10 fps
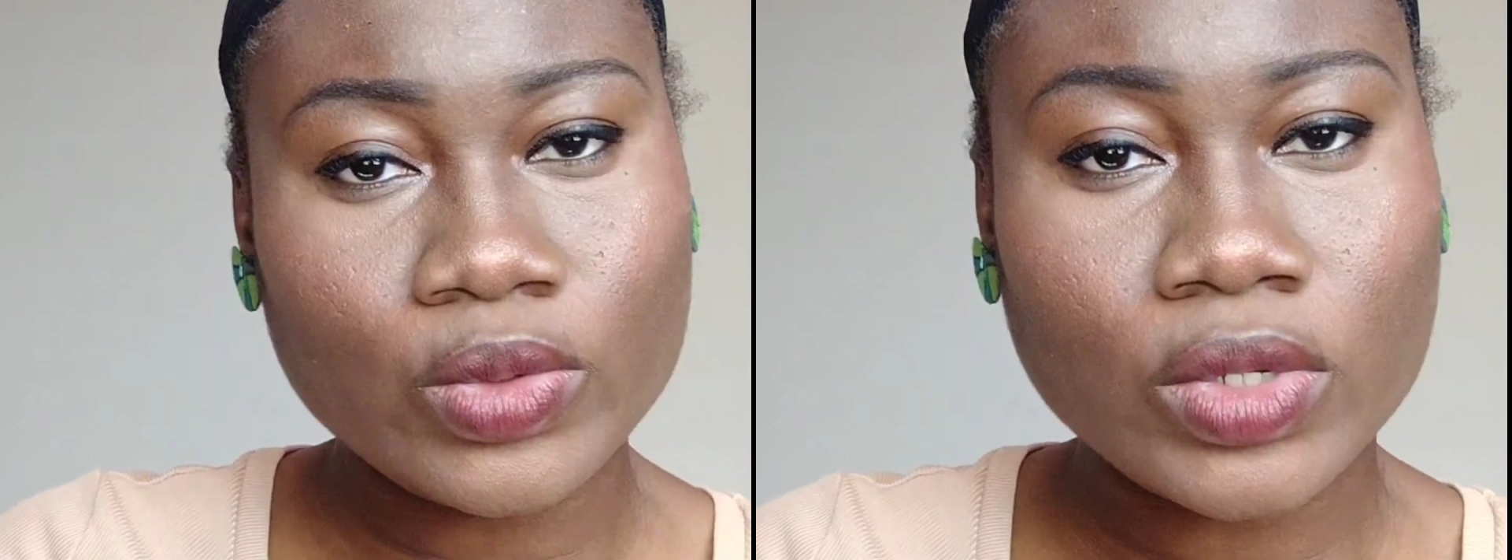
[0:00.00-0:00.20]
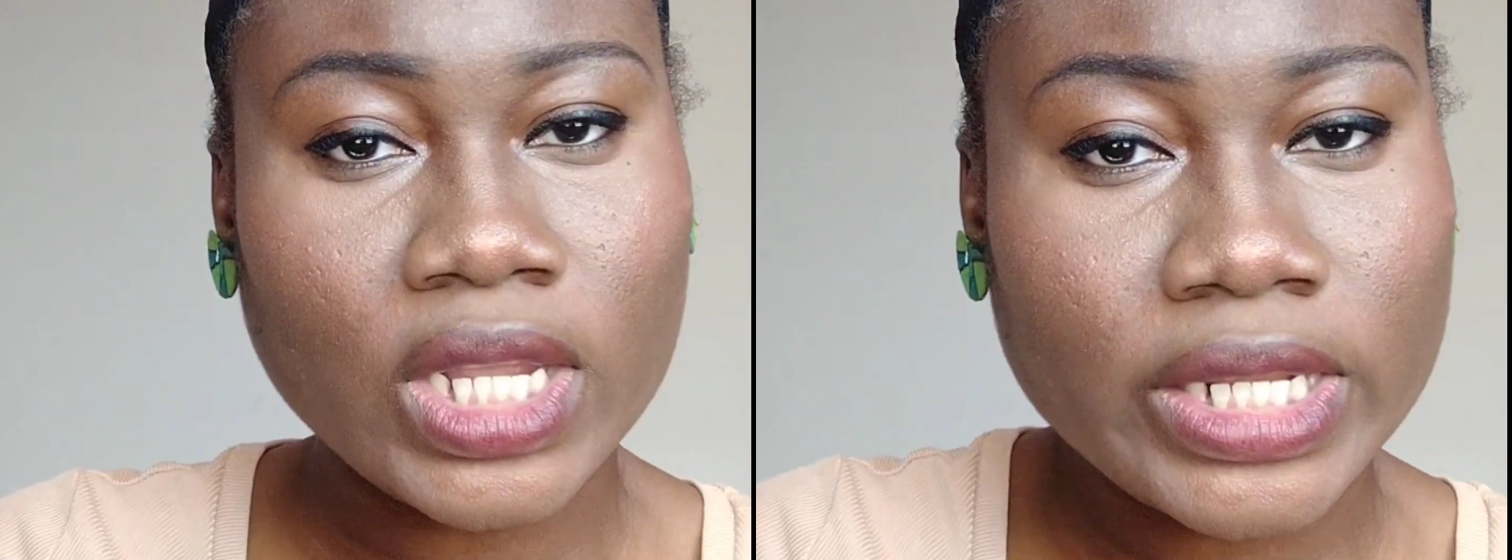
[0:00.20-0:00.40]

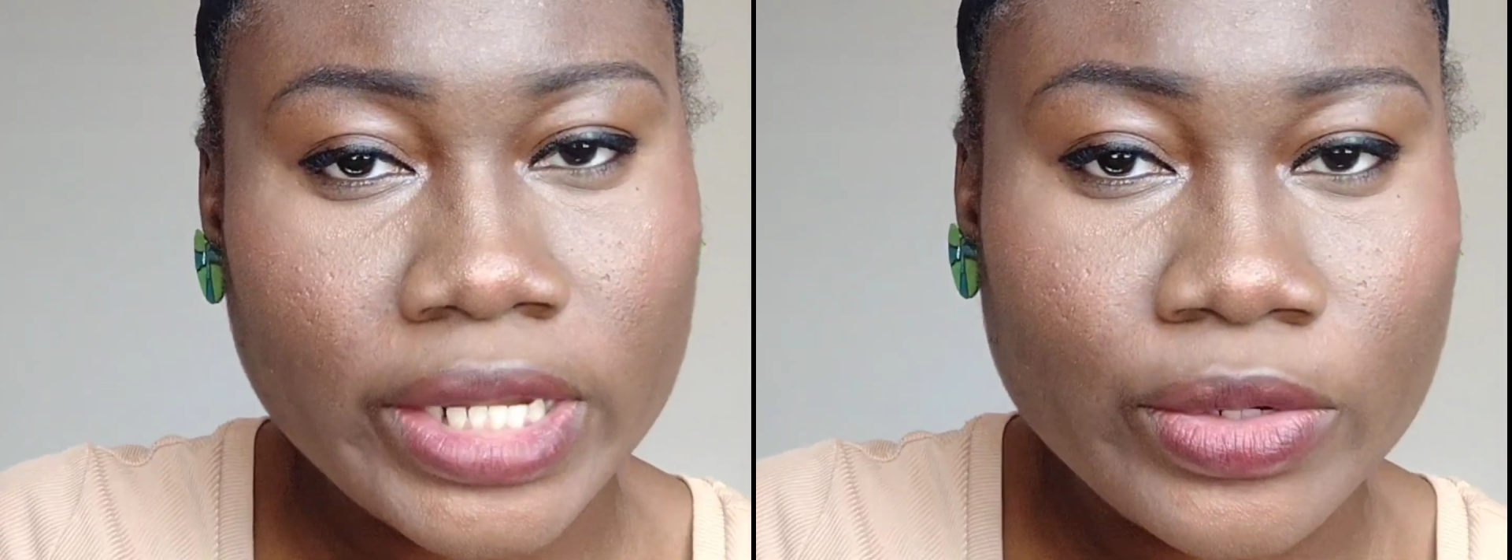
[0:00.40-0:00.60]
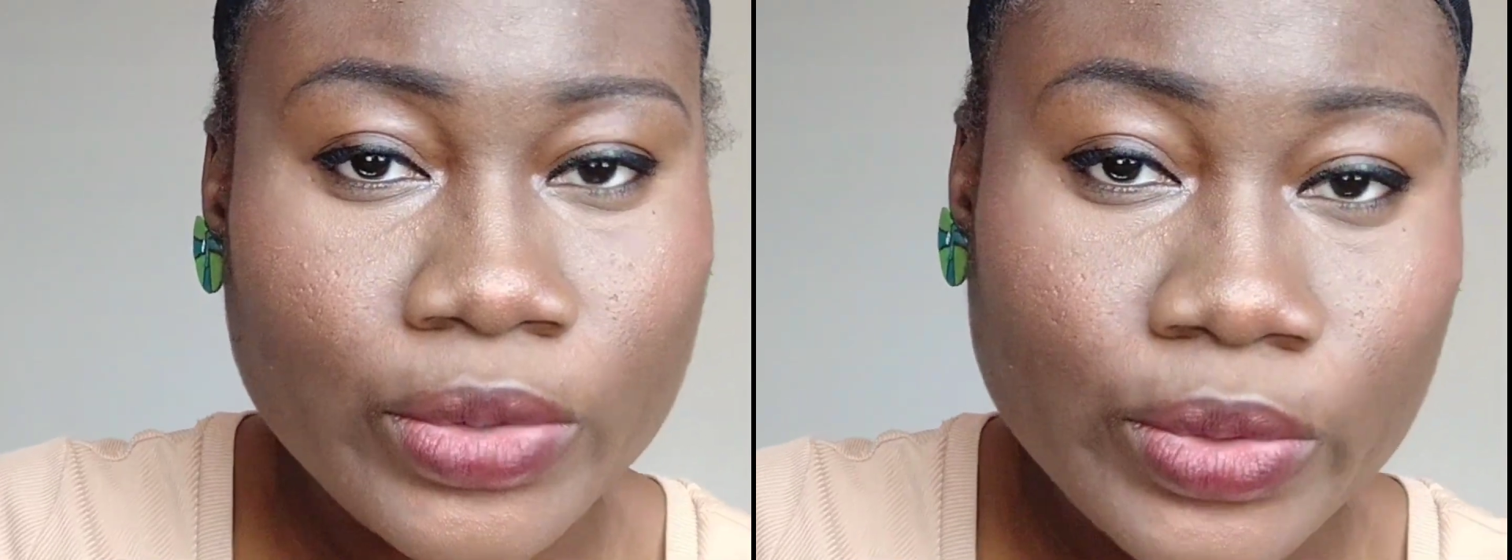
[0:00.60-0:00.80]
so that
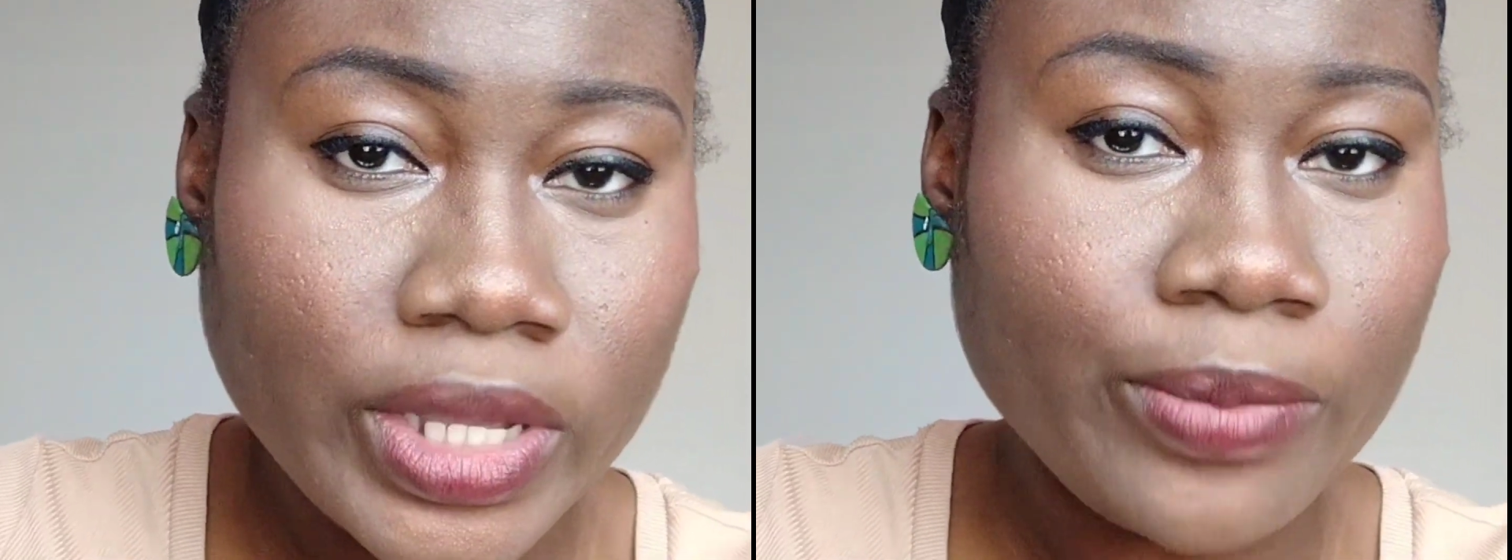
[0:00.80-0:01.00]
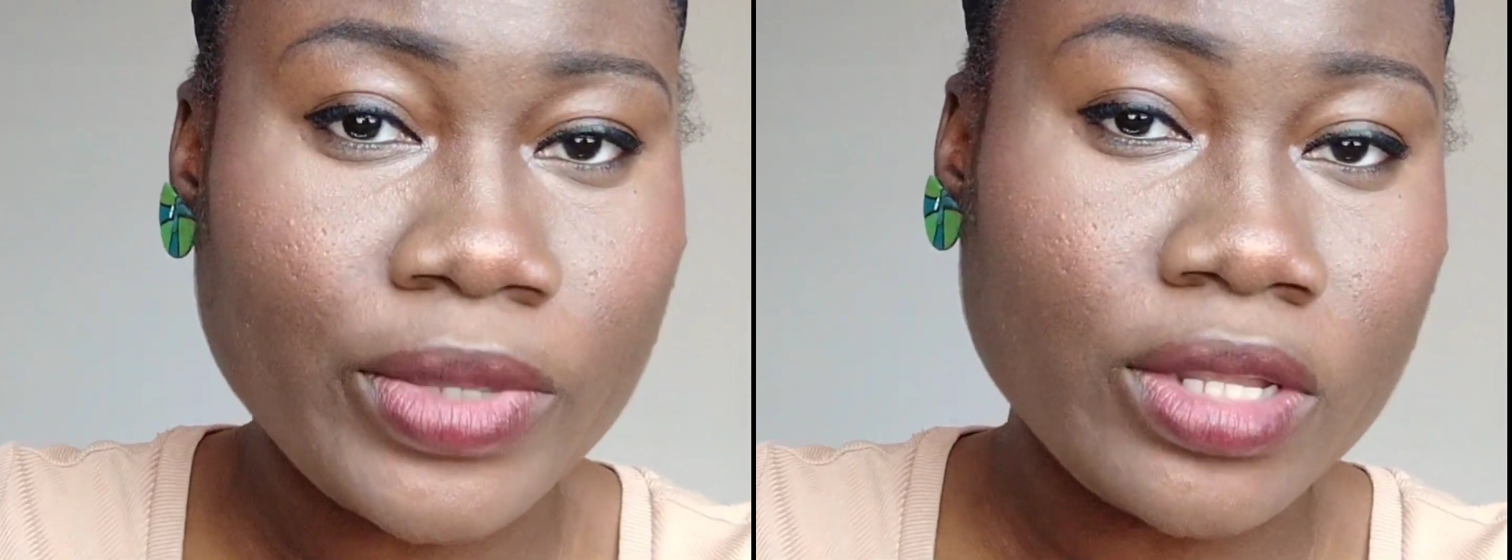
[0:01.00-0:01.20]
Delulu
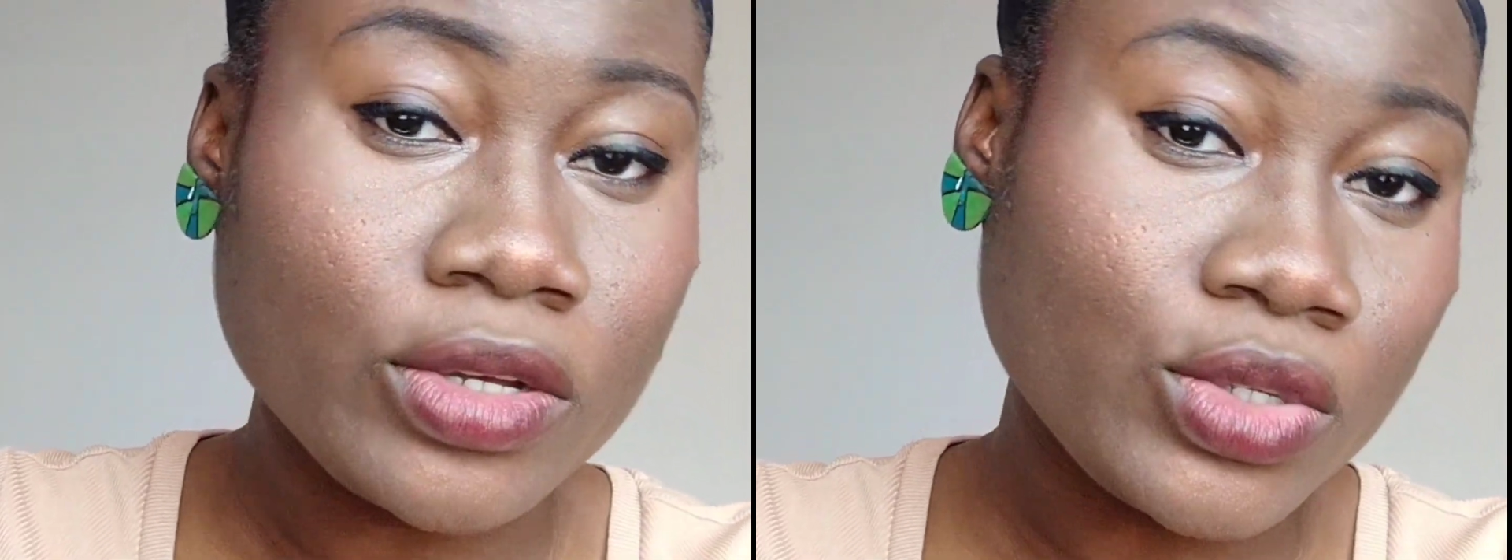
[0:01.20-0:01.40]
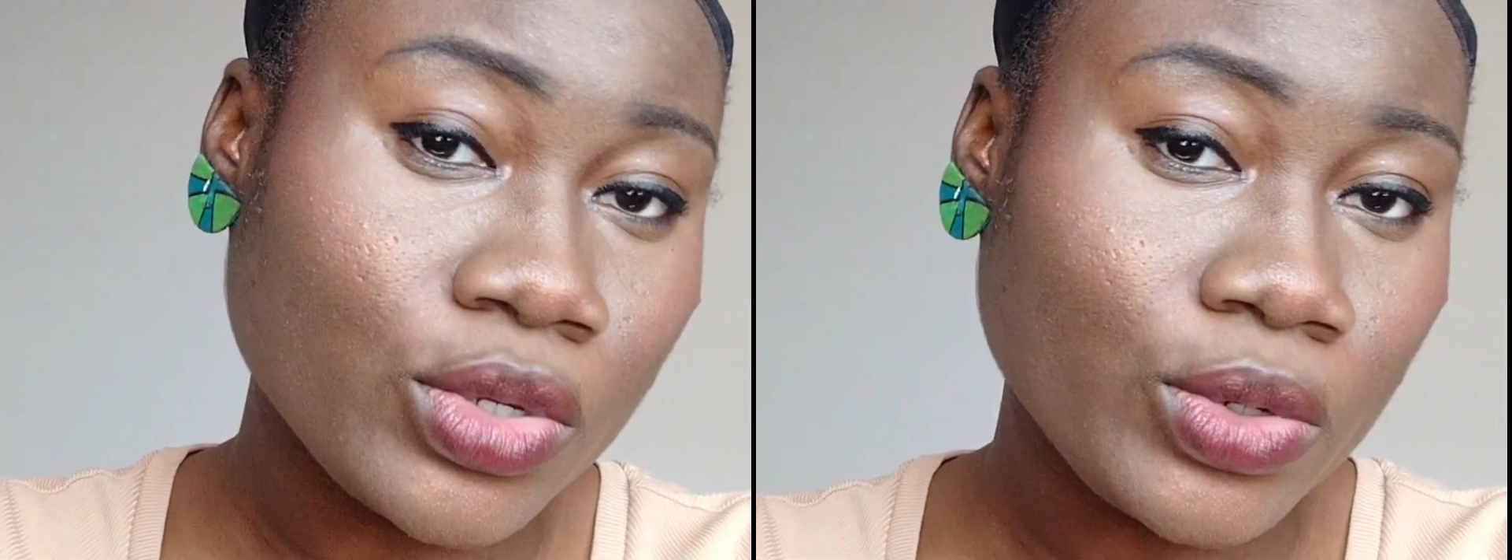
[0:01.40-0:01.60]
can be the
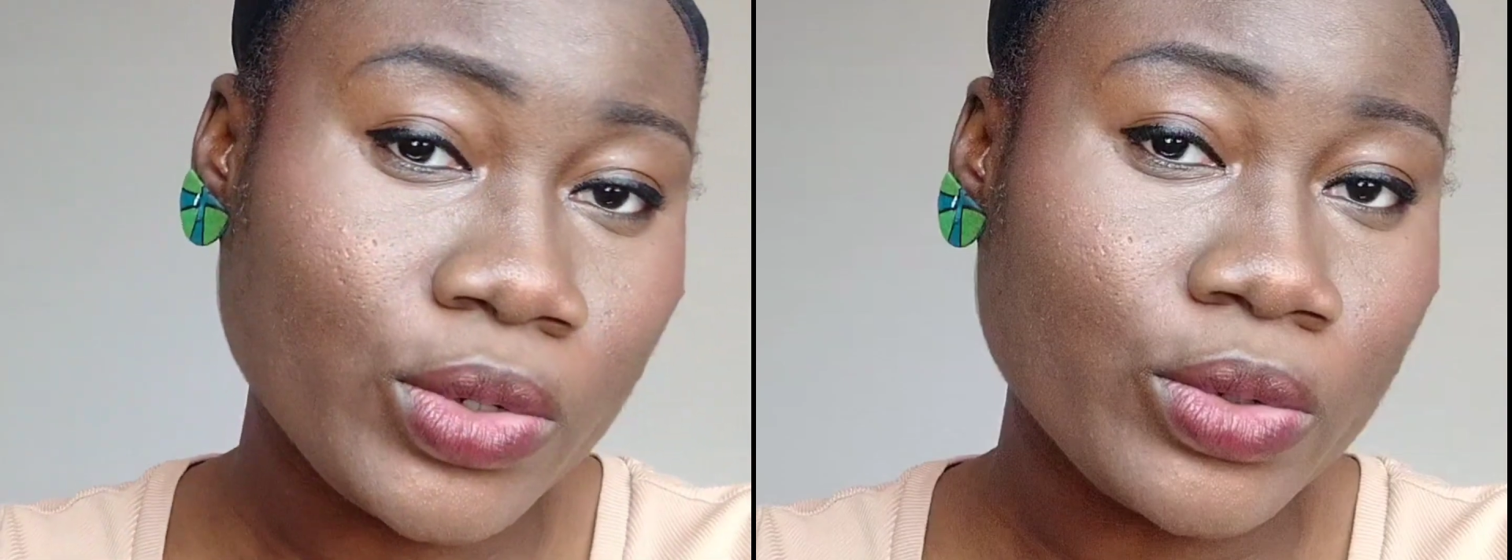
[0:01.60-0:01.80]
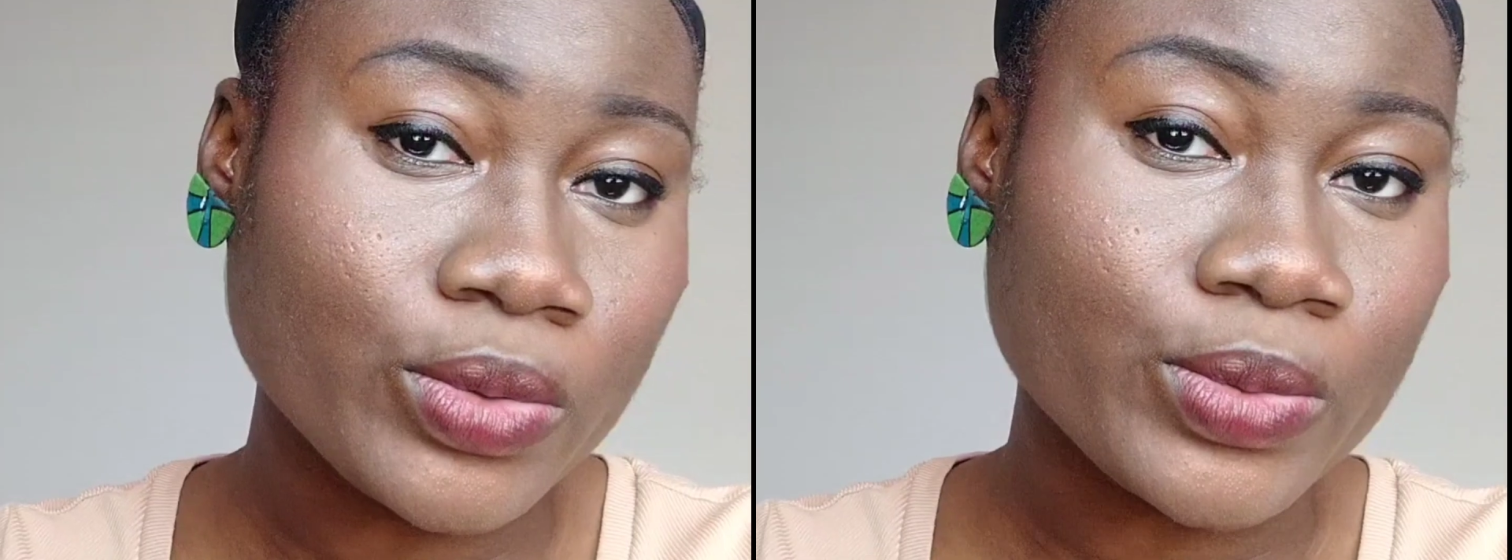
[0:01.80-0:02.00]

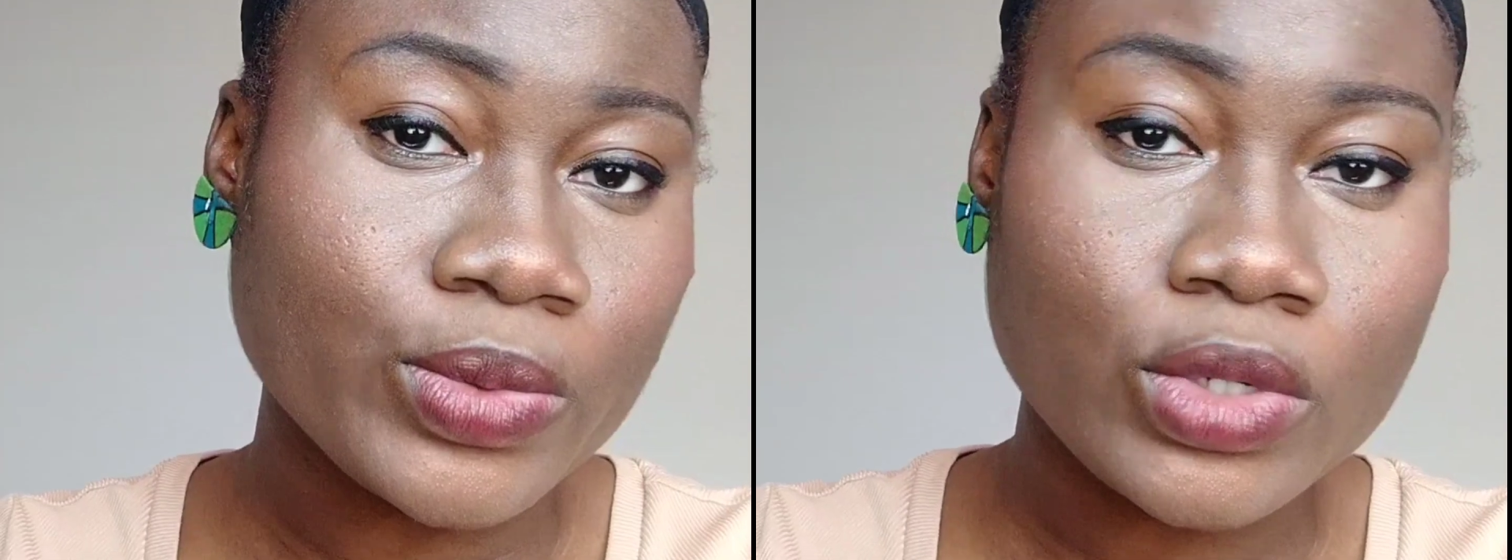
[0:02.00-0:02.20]
Solulu.